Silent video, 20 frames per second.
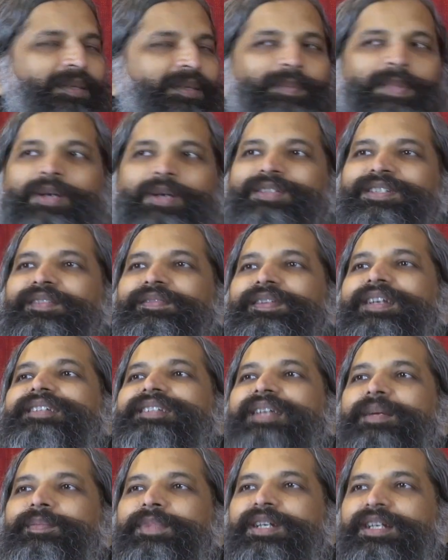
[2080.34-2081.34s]
because he
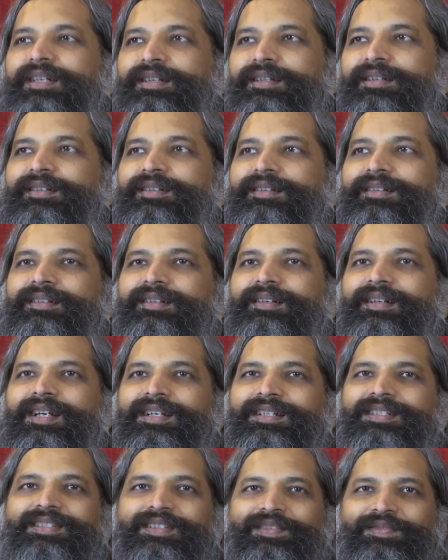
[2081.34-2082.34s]
feels empty.
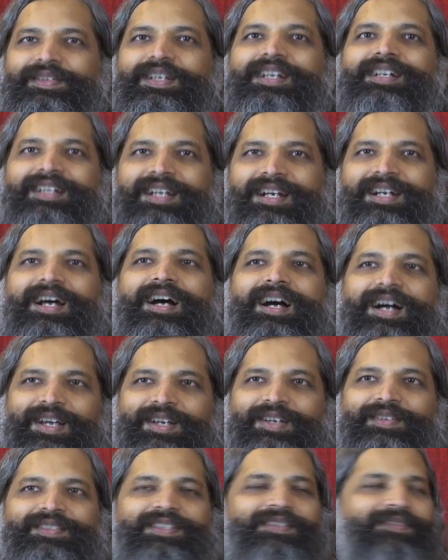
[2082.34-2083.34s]
He doesn't feel that
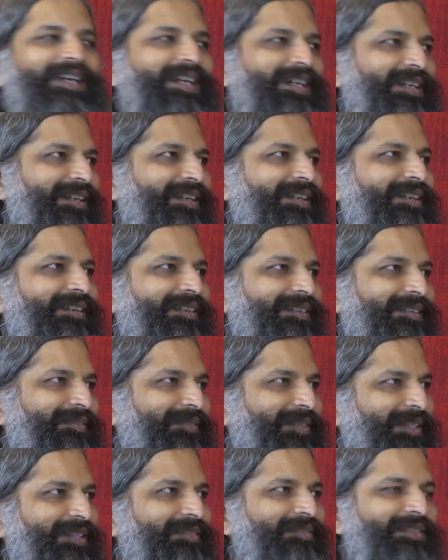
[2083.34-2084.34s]
high of the
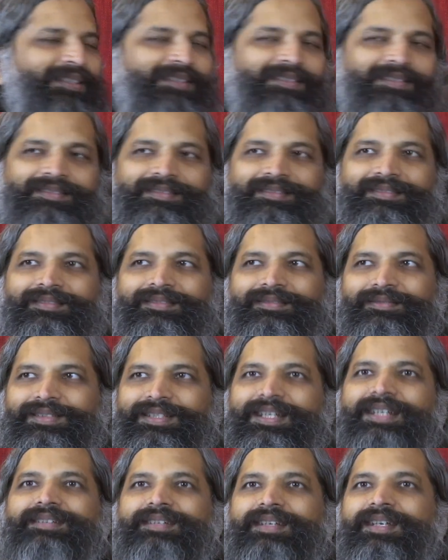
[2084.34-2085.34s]
vital, whatever's
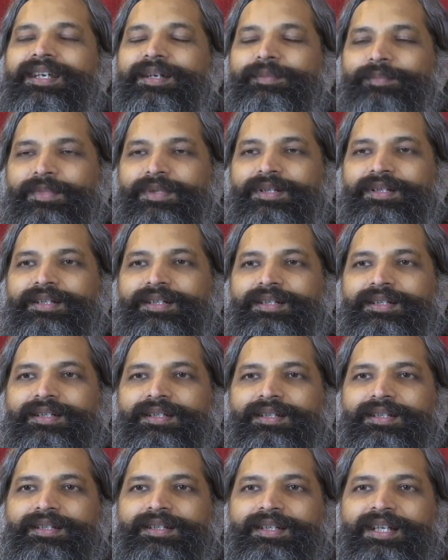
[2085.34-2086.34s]
seizing him.
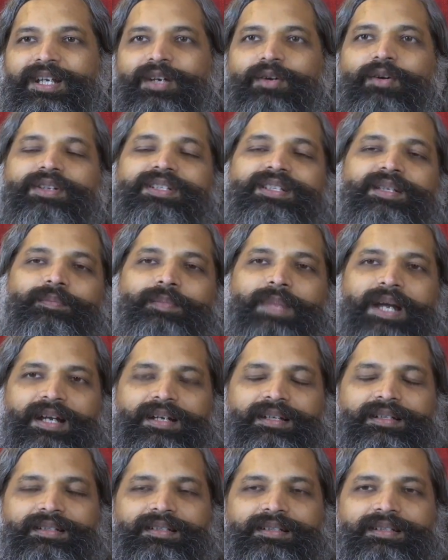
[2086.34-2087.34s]
He calls him
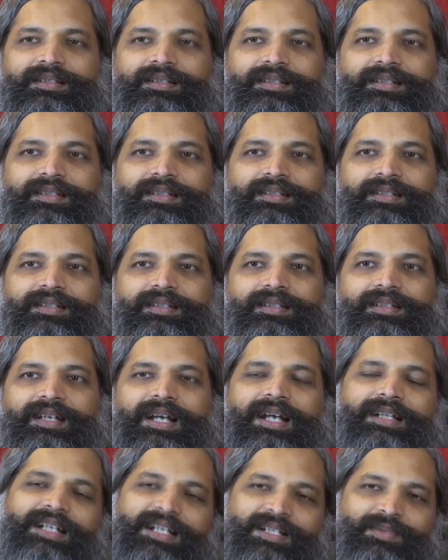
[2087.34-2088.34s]
back.
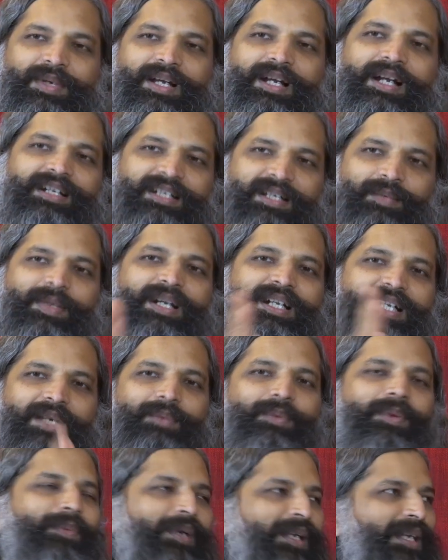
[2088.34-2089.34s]
And that's why
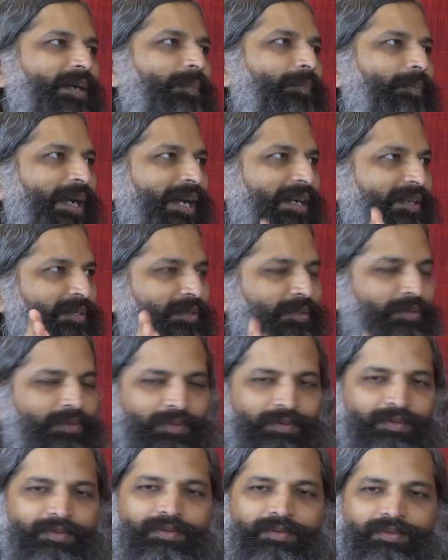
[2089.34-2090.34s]
ultimately we will come back
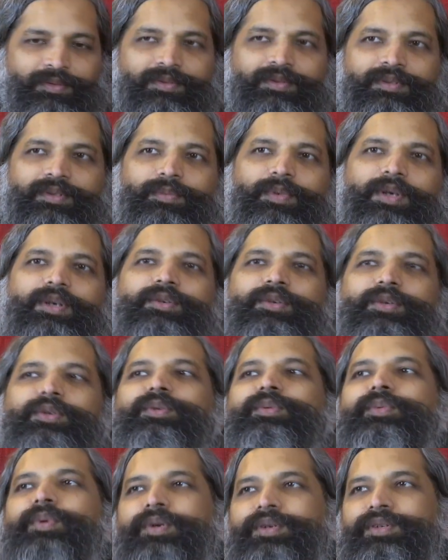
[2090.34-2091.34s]
to, what do
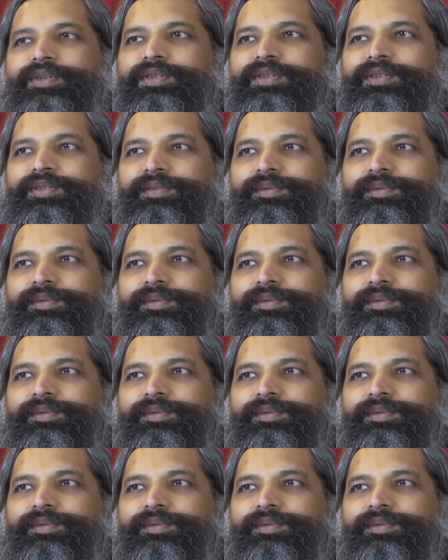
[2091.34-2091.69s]
you want?